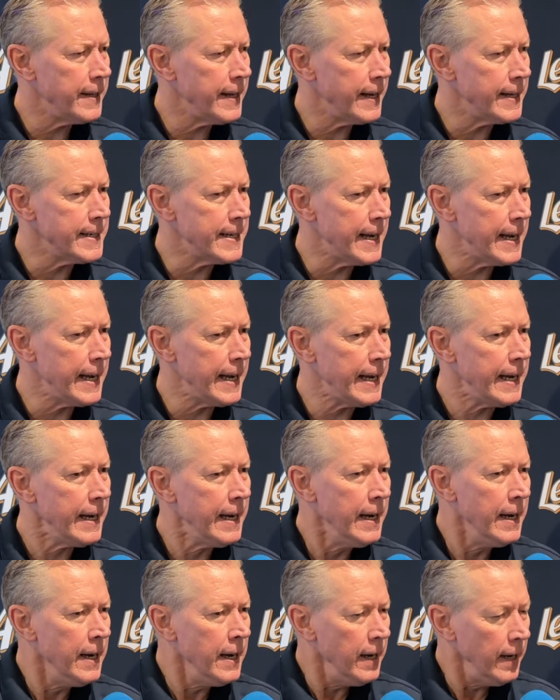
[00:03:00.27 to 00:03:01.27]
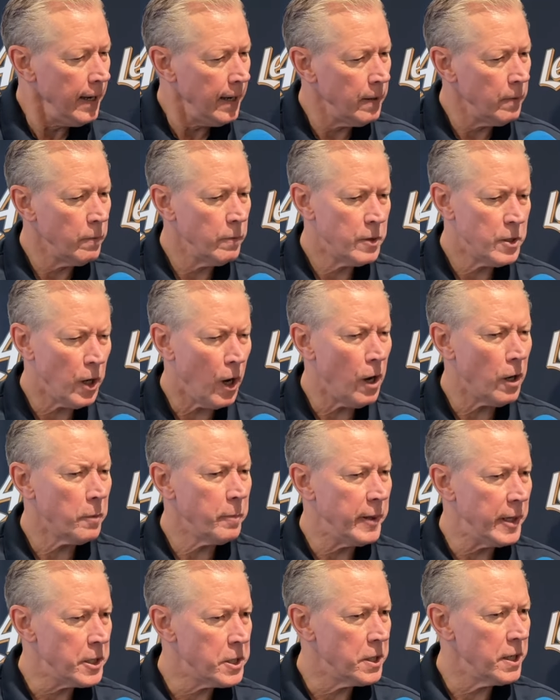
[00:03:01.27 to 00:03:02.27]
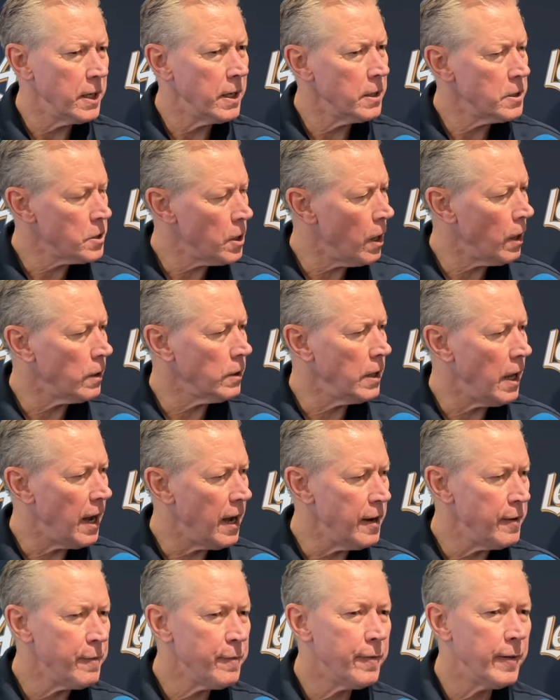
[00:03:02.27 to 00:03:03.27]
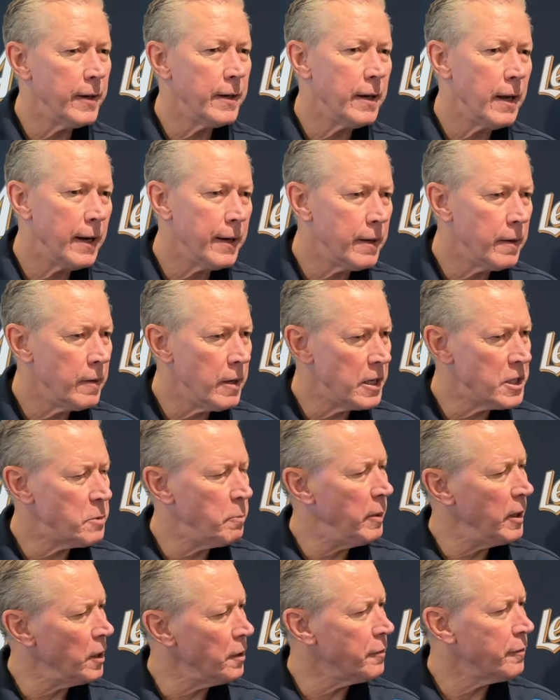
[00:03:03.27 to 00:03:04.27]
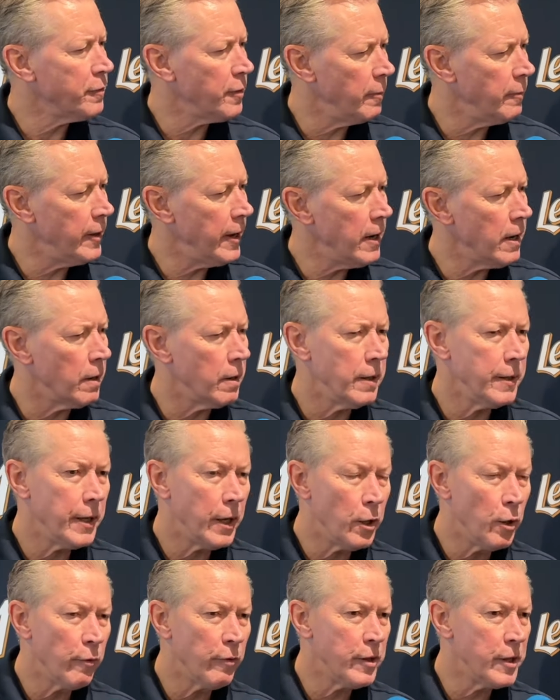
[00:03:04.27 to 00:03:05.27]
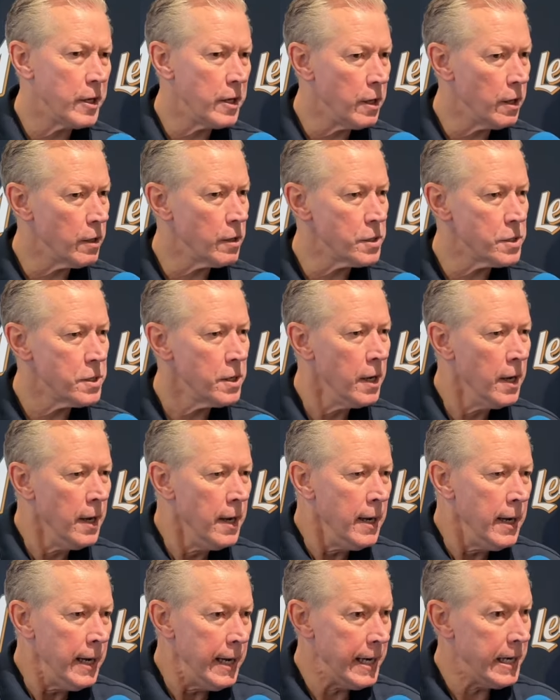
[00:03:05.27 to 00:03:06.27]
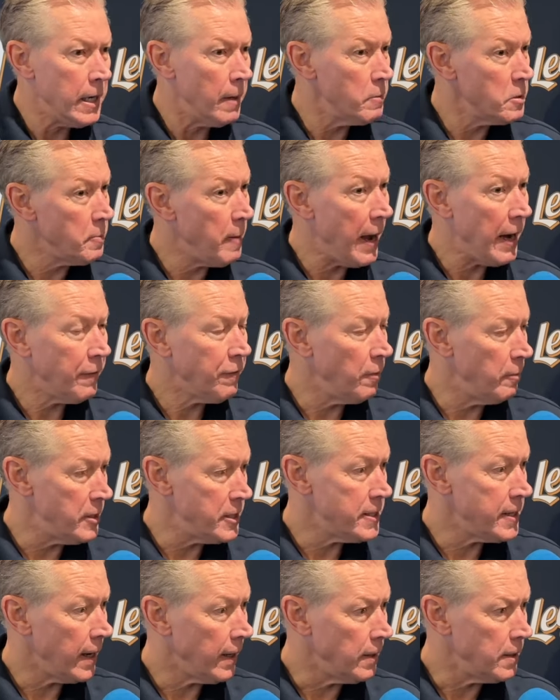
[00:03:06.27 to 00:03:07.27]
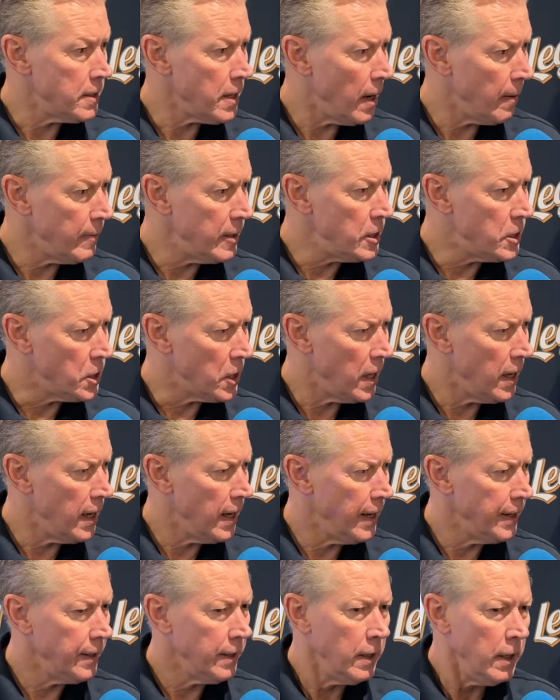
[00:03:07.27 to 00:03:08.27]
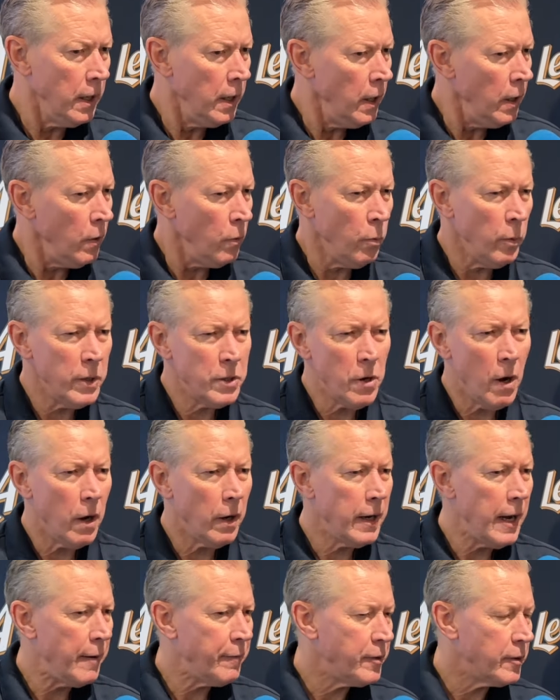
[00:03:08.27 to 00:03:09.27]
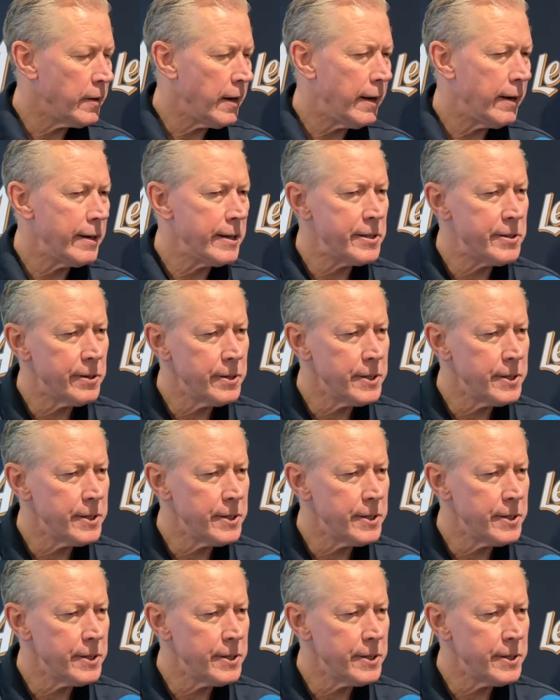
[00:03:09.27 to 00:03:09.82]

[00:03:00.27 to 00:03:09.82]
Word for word: that day and talked pitching and talked life, and it's built from there. And then over the years, he comes back from his second Tommy John. We talk after outings or